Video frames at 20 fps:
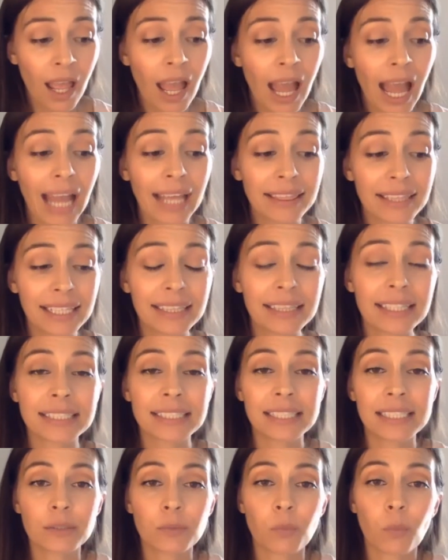I think this
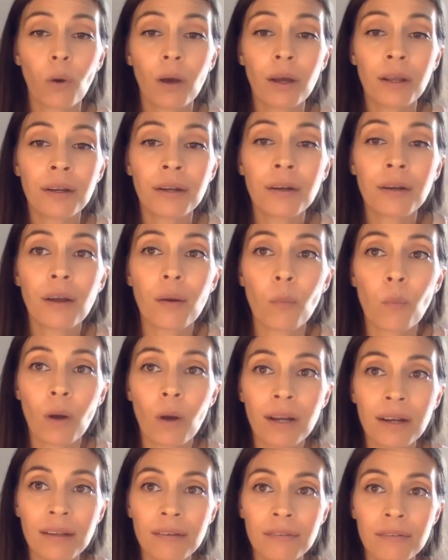is one
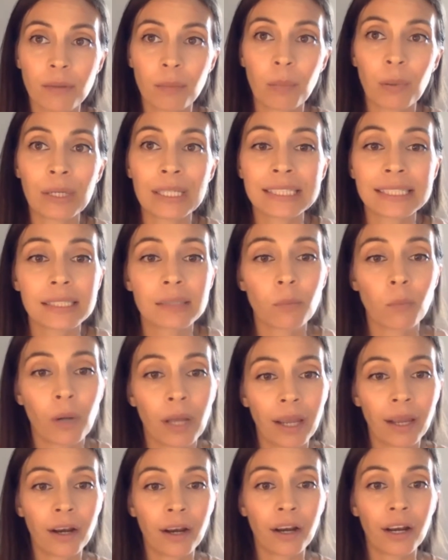of the points
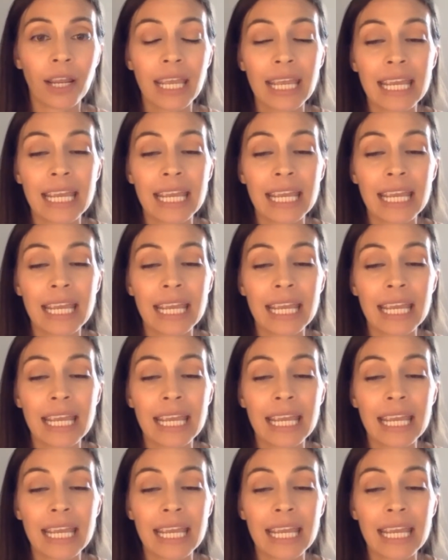where